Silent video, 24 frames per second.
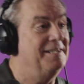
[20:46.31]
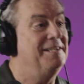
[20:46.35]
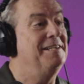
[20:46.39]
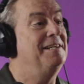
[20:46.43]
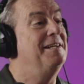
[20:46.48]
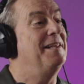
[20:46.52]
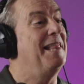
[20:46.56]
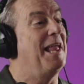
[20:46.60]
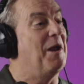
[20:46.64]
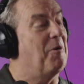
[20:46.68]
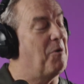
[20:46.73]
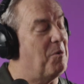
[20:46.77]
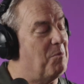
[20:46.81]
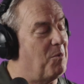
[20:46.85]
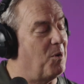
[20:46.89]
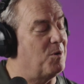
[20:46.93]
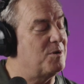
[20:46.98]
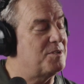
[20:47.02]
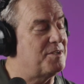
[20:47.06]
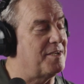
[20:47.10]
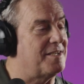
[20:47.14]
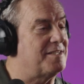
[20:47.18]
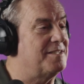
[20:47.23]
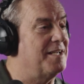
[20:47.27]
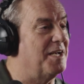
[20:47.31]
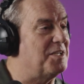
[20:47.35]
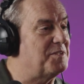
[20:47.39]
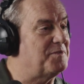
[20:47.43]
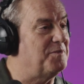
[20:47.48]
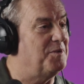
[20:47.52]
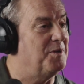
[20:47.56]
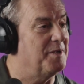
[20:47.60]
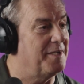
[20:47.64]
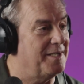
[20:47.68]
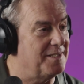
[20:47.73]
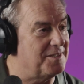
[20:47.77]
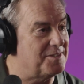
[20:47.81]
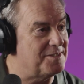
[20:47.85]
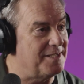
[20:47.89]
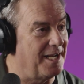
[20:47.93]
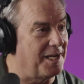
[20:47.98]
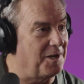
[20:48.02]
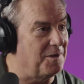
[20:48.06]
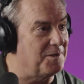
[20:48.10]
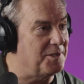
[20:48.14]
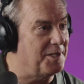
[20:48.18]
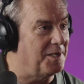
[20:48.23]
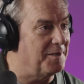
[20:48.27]
They were more successful against
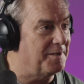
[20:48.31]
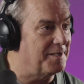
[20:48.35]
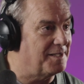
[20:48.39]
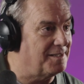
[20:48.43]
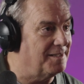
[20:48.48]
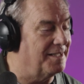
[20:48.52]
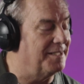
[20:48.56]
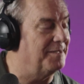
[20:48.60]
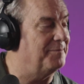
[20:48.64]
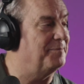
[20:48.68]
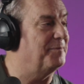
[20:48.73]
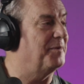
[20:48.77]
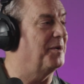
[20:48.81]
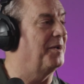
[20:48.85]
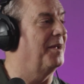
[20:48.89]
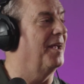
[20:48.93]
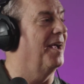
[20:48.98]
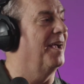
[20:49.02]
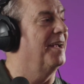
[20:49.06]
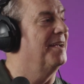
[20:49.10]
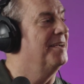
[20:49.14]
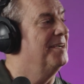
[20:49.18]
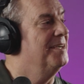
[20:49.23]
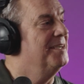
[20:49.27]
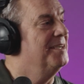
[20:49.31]
Secretary Clinton. Okay,